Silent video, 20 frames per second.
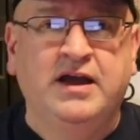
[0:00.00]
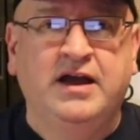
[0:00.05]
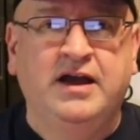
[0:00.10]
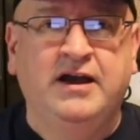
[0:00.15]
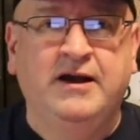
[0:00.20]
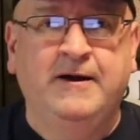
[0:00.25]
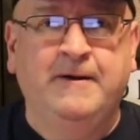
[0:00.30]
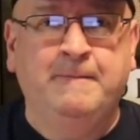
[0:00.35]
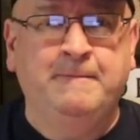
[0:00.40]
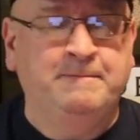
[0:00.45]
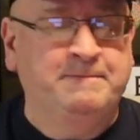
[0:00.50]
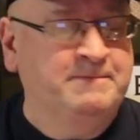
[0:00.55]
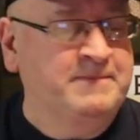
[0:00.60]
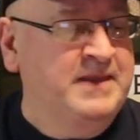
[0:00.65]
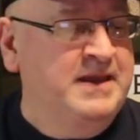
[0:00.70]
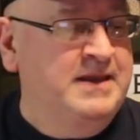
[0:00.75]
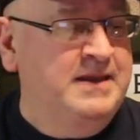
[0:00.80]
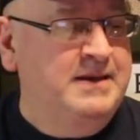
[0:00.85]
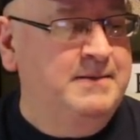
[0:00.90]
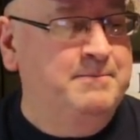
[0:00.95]

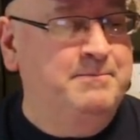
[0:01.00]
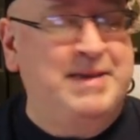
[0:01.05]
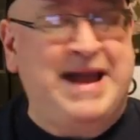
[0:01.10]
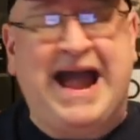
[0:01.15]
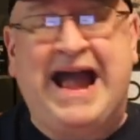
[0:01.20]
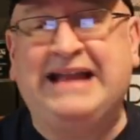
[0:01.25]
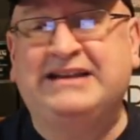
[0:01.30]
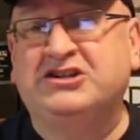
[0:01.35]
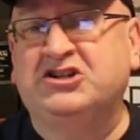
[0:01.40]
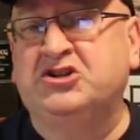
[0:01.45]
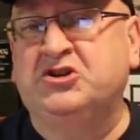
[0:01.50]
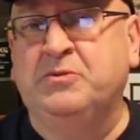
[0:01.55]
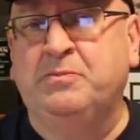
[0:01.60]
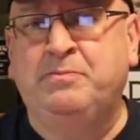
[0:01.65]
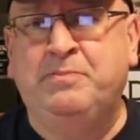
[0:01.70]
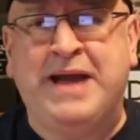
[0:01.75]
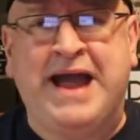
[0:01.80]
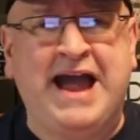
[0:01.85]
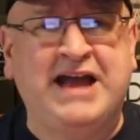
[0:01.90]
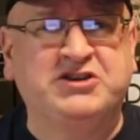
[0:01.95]
batch to
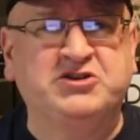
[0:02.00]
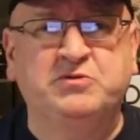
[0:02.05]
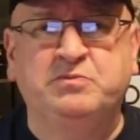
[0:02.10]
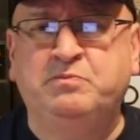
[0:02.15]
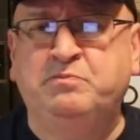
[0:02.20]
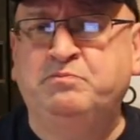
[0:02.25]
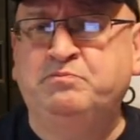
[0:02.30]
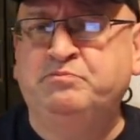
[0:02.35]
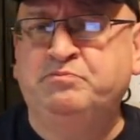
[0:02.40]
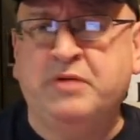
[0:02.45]
batch,